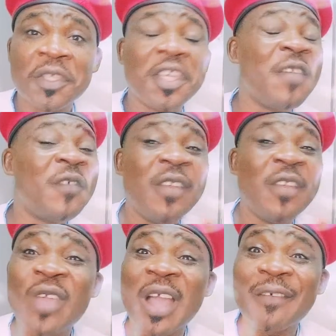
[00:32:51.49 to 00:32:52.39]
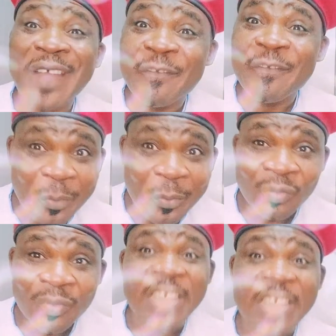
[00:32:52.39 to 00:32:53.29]
Even if you are 5 people
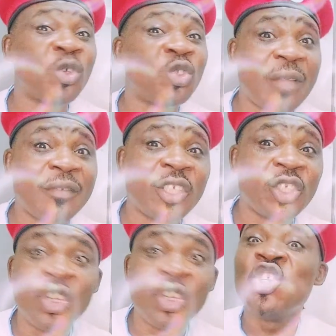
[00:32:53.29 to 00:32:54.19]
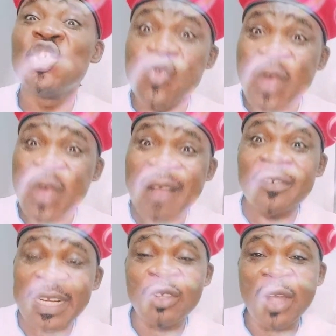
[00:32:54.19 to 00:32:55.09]
and you want to have your nation, you have the
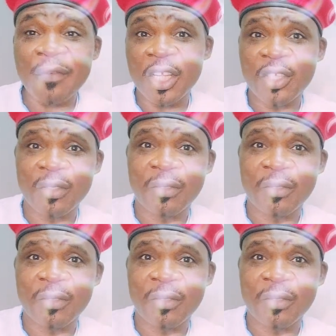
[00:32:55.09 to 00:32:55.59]
right to have your nation.